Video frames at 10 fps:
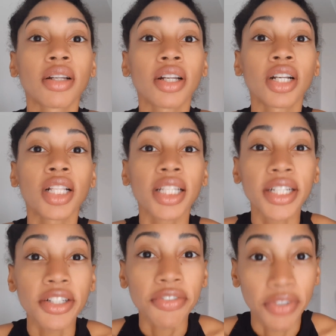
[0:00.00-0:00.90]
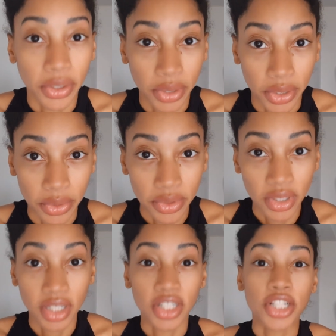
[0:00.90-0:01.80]
Clear
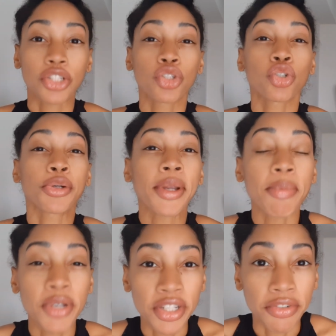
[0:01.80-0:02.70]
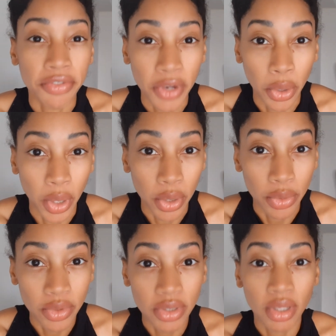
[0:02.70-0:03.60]
photos, descriptive
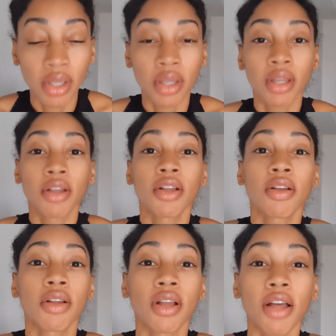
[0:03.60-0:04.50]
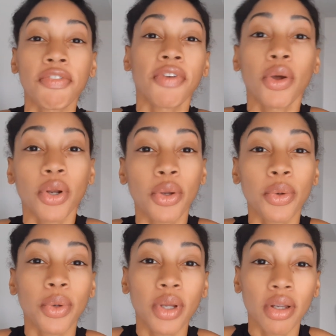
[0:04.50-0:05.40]
photos. A
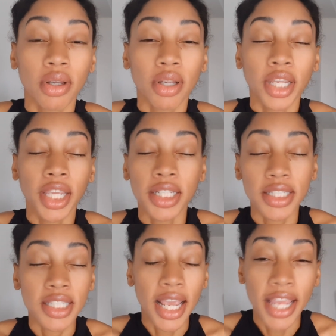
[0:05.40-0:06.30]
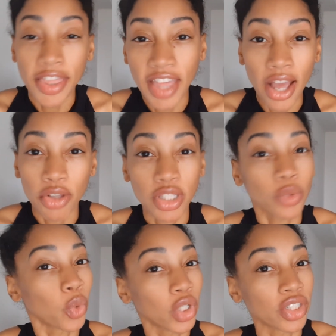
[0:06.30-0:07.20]
photo can say
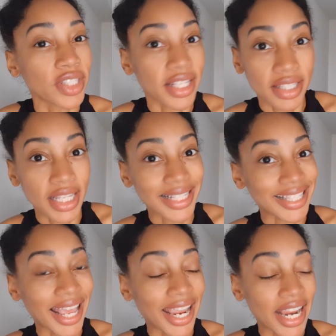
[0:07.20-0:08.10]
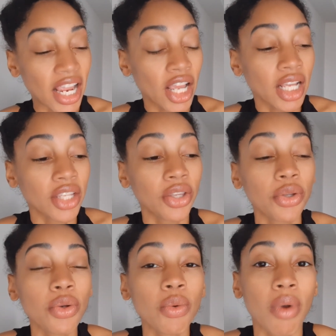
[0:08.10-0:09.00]
1,000 words, as they say.
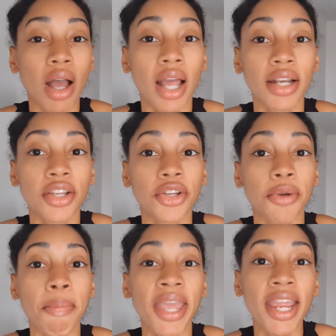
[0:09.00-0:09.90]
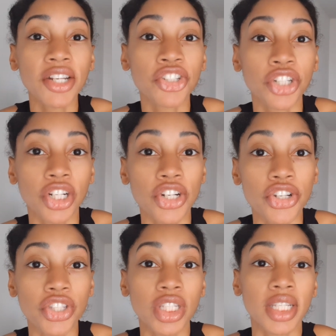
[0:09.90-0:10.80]
You want your
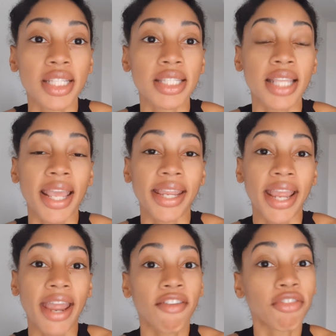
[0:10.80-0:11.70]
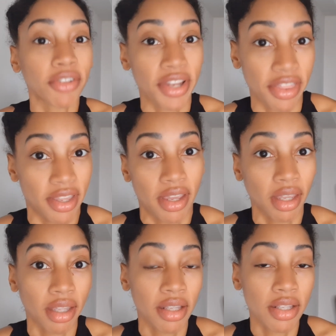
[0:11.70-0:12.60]
pictures to say
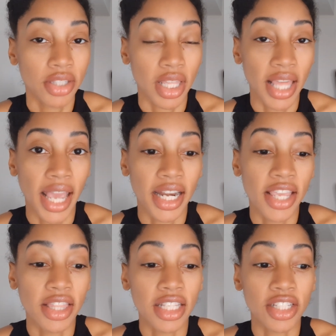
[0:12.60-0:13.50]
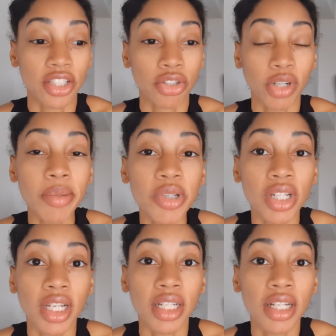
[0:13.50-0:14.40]
everything so that in the
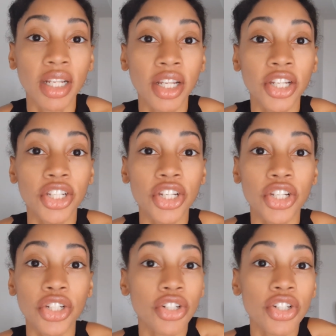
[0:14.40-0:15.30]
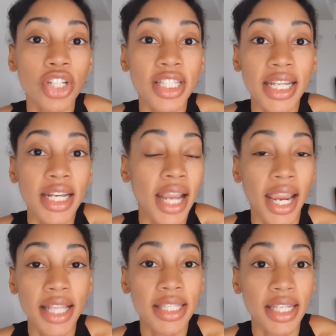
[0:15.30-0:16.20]
description, you're just
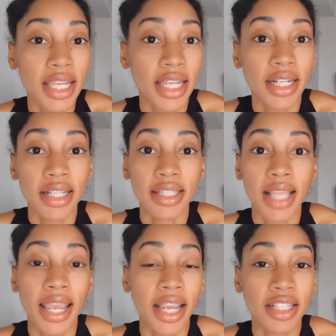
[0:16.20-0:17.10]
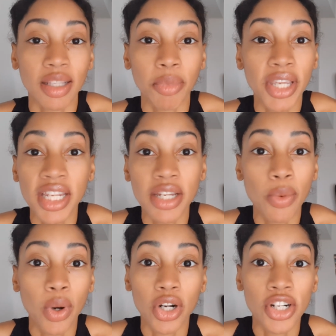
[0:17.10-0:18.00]
enhancing it, saying some
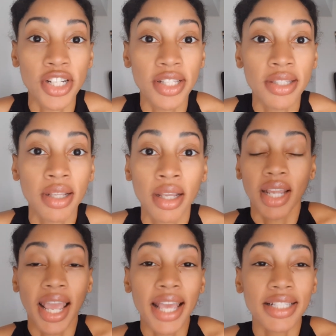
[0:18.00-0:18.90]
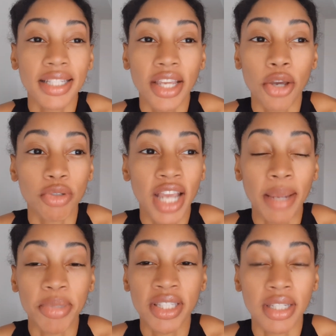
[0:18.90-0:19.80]
keywords, SEO
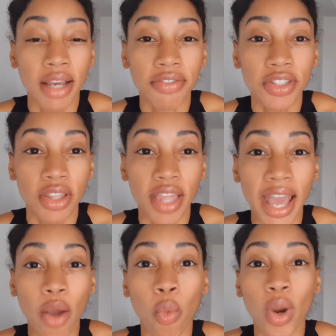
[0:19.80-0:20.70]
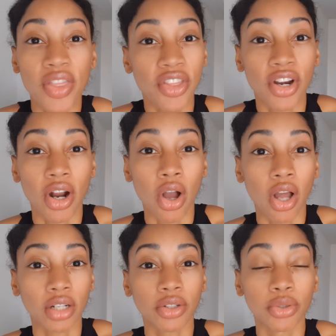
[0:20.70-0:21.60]
type stuff, so that when they're
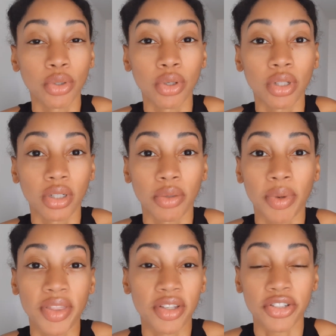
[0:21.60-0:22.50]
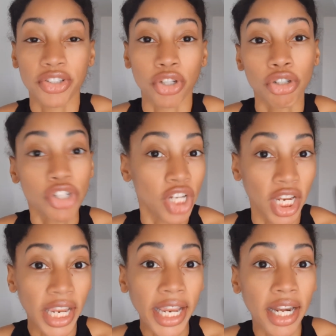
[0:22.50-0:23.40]
on Google or when they're
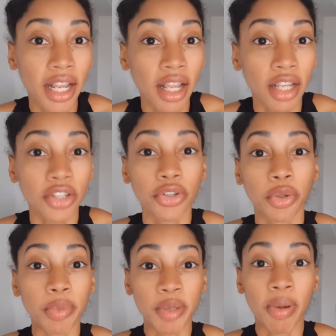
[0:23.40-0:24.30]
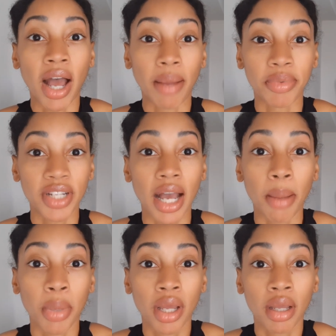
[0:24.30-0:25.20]
searching it, you'll be popped
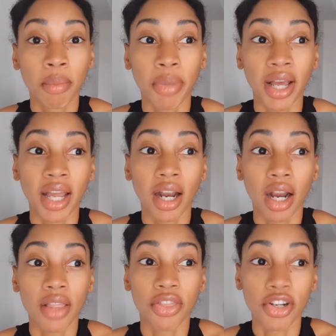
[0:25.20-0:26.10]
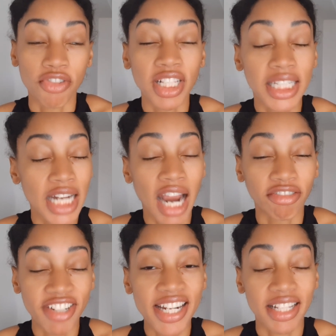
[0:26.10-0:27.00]
up. But they're really
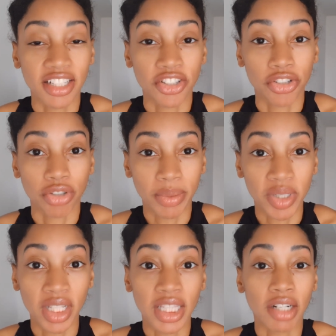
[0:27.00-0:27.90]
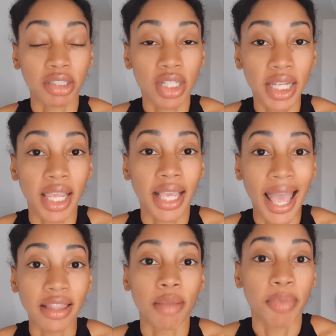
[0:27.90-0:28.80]
not reading the description, they're
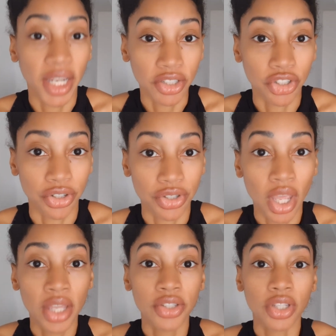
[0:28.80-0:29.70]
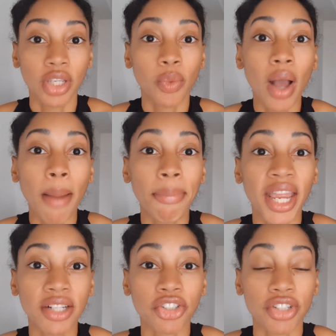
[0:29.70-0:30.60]
looking at the pictures. So you want
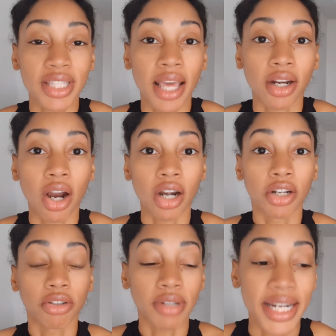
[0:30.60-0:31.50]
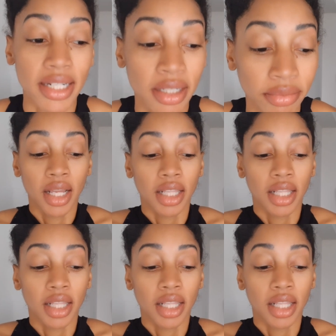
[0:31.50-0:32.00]
pictures that are great.